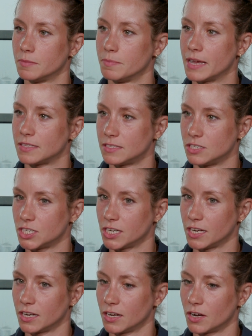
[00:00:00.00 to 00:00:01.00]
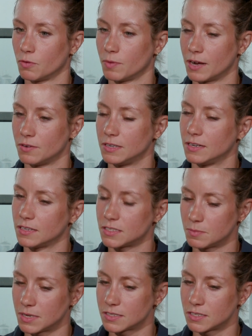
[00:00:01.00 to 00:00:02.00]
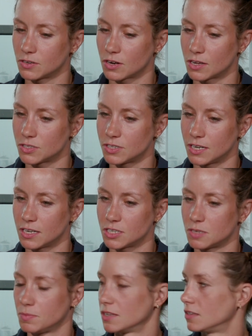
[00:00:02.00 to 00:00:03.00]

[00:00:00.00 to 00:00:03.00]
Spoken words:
messaging around needing to mix in cross-training should be a